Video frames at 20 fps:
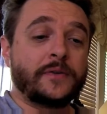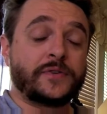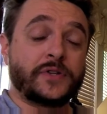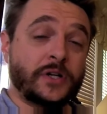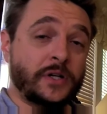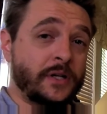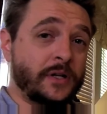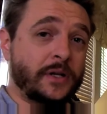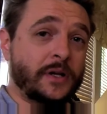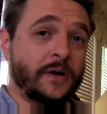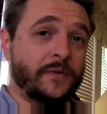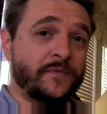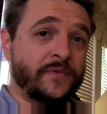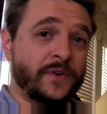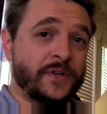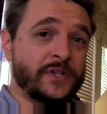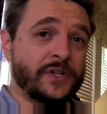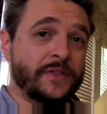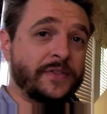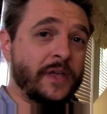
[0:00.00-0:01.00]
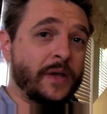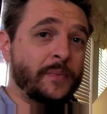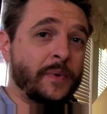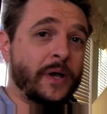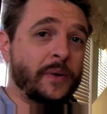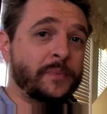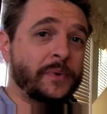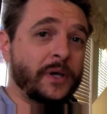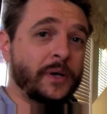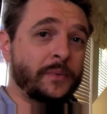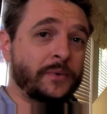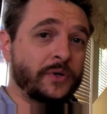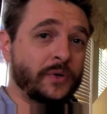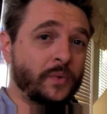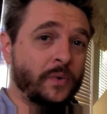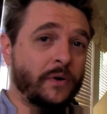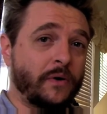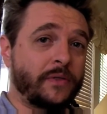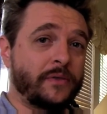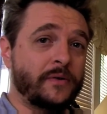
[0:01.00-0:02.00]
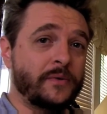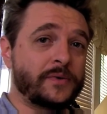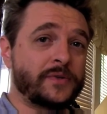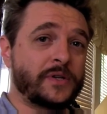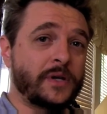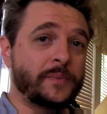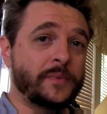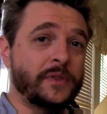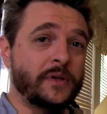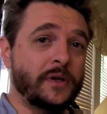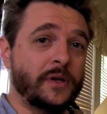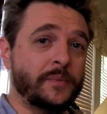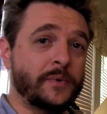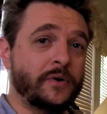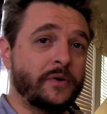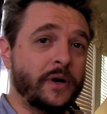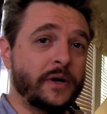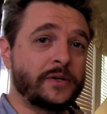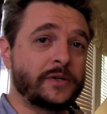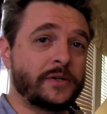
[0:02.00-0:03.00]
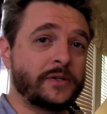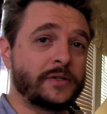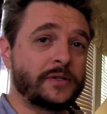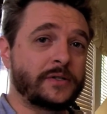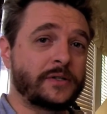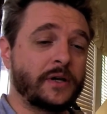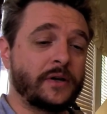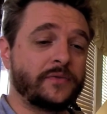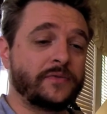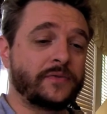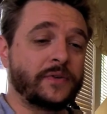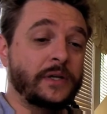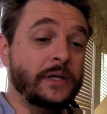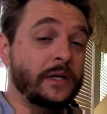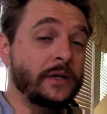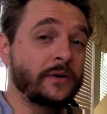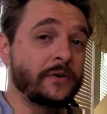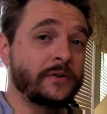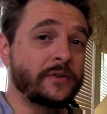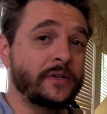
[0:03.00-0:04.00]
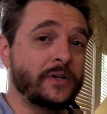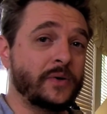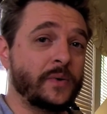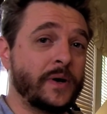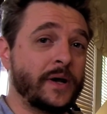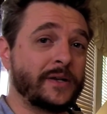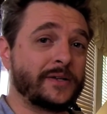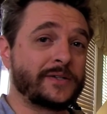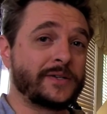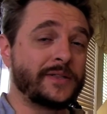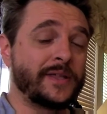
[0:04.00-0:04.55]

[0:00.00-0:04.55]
if she can come visit, they might be able to work through some of the immigration stuff here in the U.S.,